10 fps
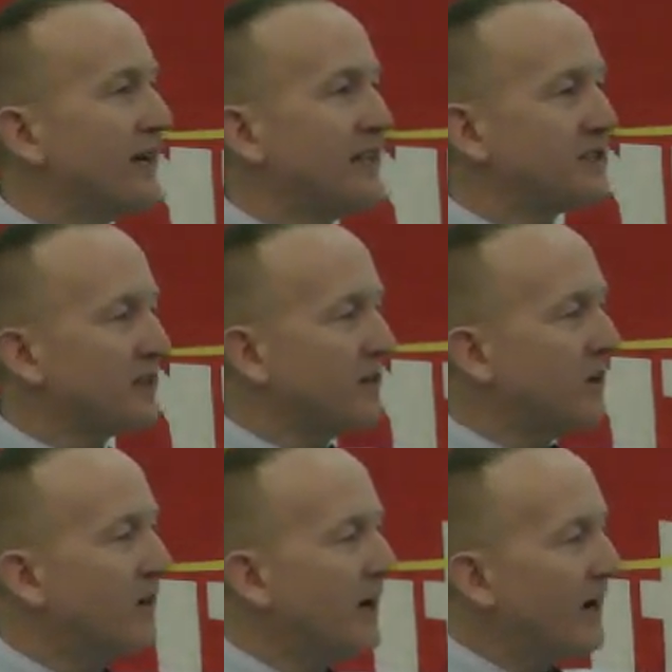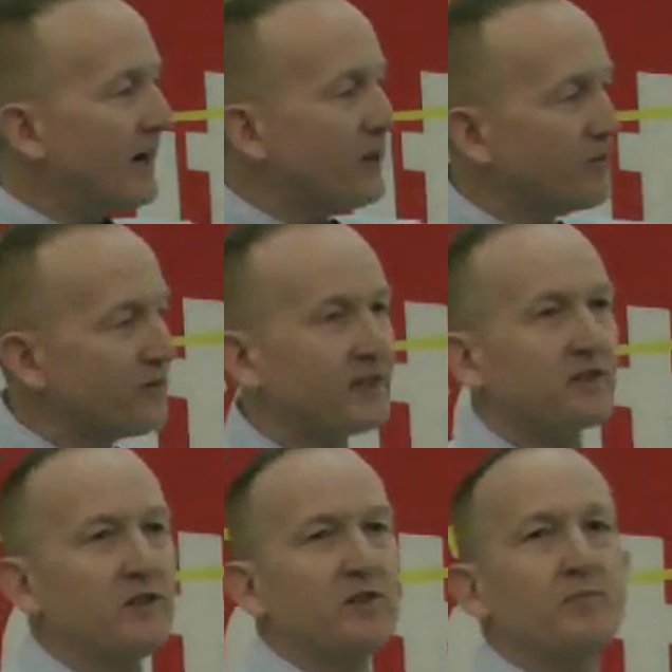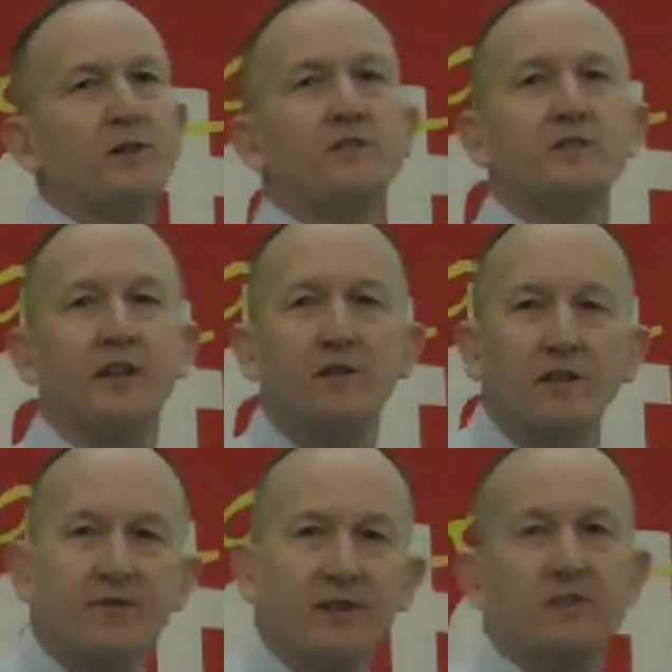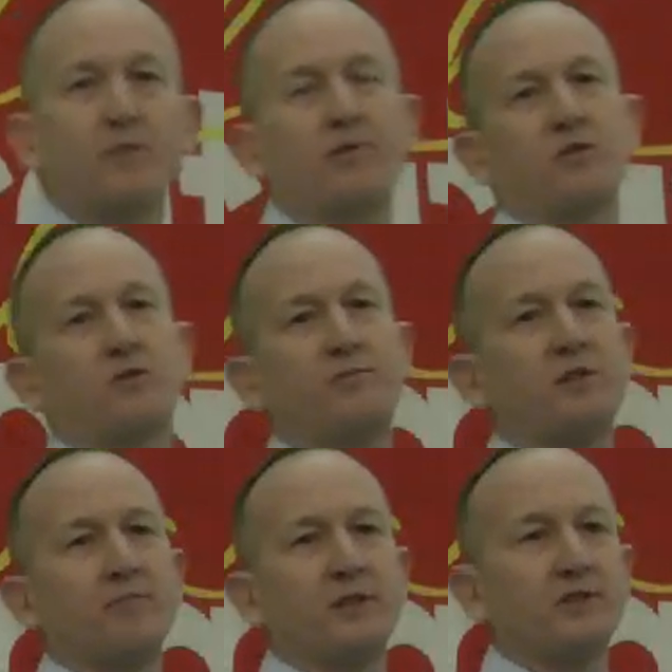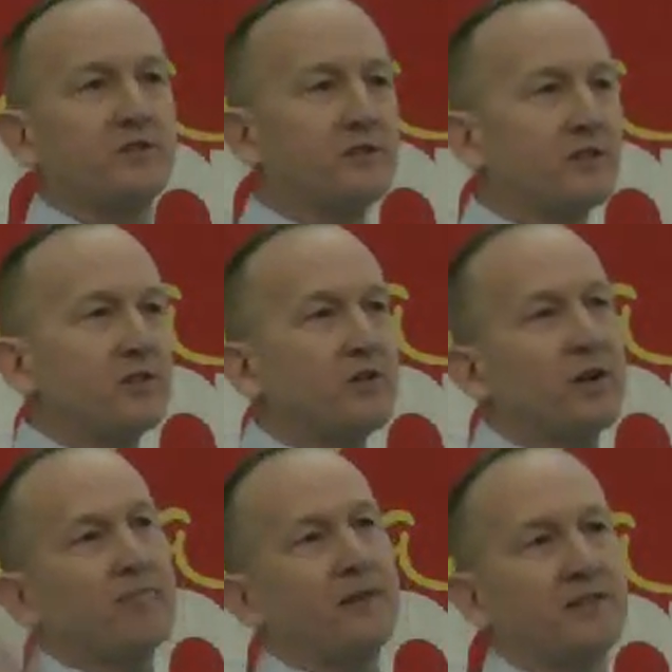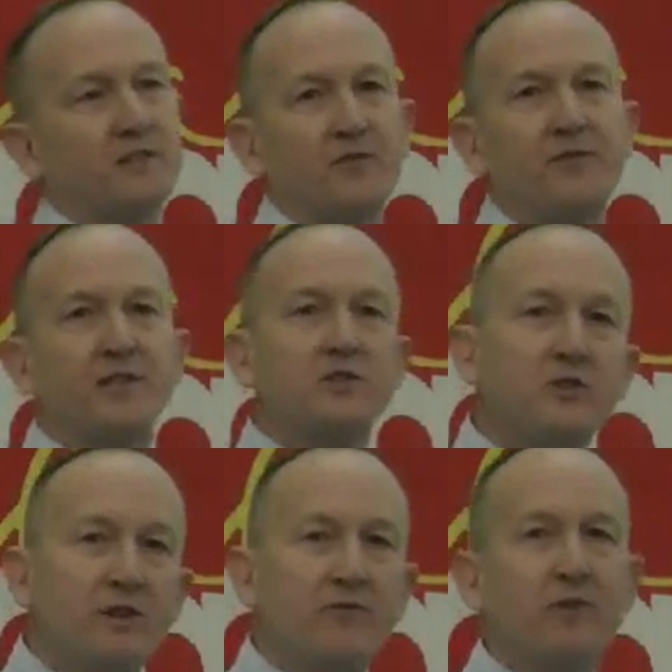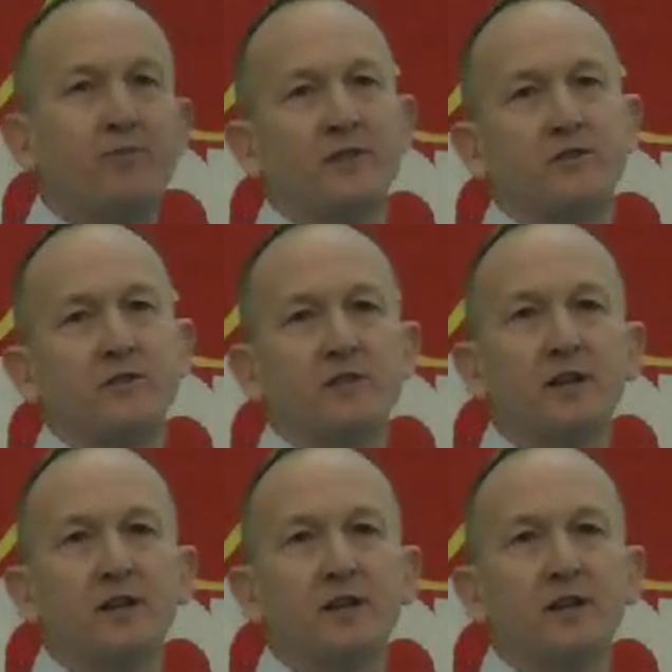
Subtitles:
And he said, no, I don't fix those printers, I only fix the prescription printers. There are 2 companies that fix 2 different printers.